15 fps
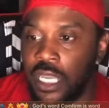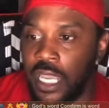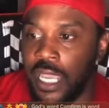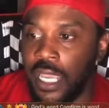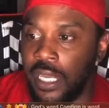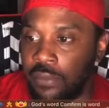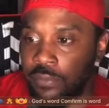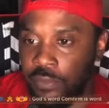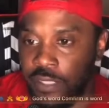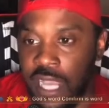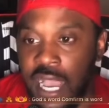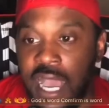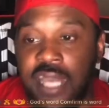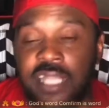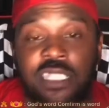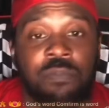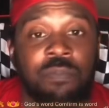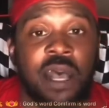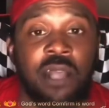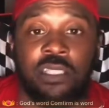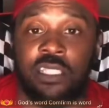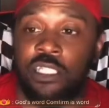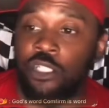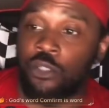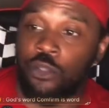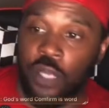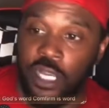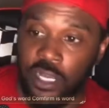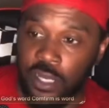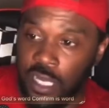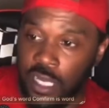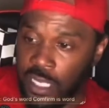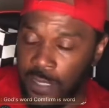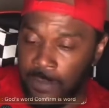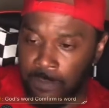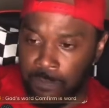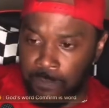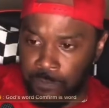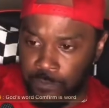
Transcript: And God is about to do a, um,